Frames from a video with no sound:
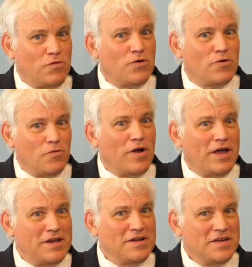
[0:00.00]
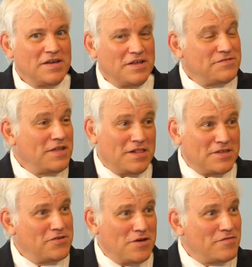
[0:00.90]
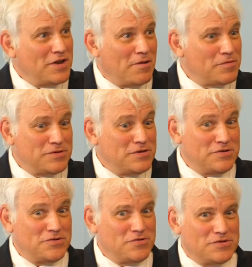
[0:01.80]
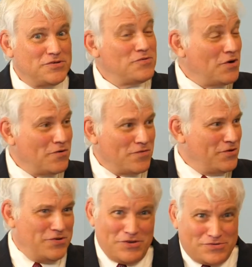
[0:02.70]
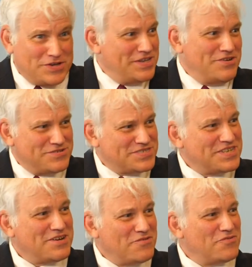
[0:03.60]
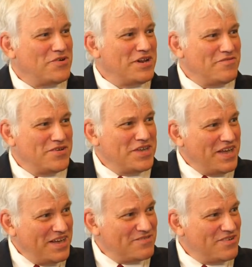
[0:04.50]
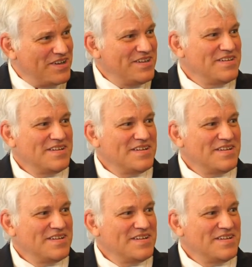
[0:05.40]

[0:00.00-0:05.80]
work right, it's not like you have an opportunity to do a do-over. You're stuck with whatever right. you had, right?